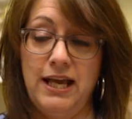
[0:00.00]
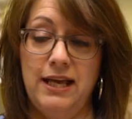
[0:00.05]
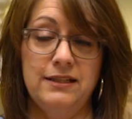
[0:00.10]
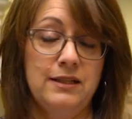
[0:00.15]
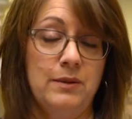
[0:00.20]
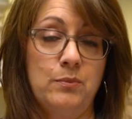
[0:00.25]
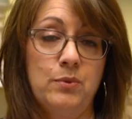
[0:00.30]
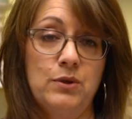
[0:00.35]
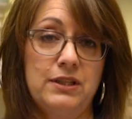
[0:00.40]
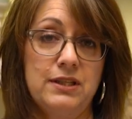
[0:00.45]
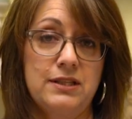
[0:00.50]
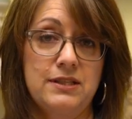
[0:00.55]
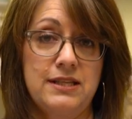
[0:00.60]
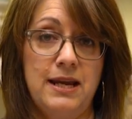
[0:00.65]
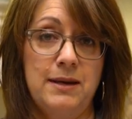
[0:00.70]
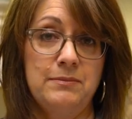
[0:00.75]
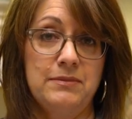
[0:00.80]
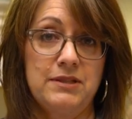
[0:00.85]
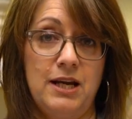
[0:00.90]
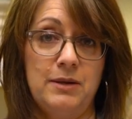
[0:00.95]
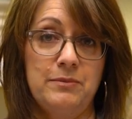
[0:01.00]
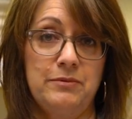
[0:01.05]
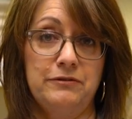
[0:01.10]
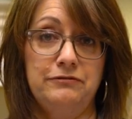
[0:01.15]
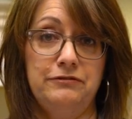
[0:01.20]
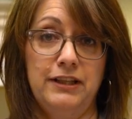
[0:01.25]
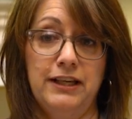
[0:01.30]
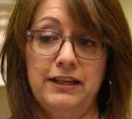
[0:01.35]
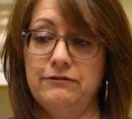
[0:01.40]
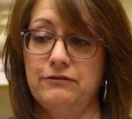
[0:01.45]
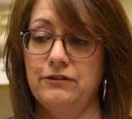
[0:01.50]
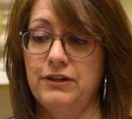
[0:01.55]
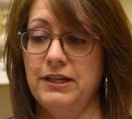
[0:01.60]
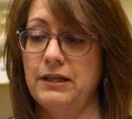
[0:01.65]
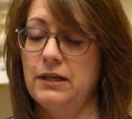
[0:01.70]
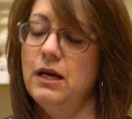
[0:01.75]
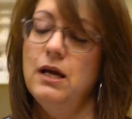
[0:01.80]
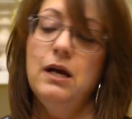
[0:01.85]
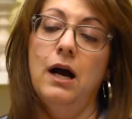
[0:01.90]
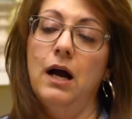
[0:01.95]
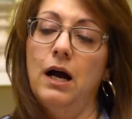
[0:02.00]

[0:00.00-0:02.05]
end up with the same type of flavoring.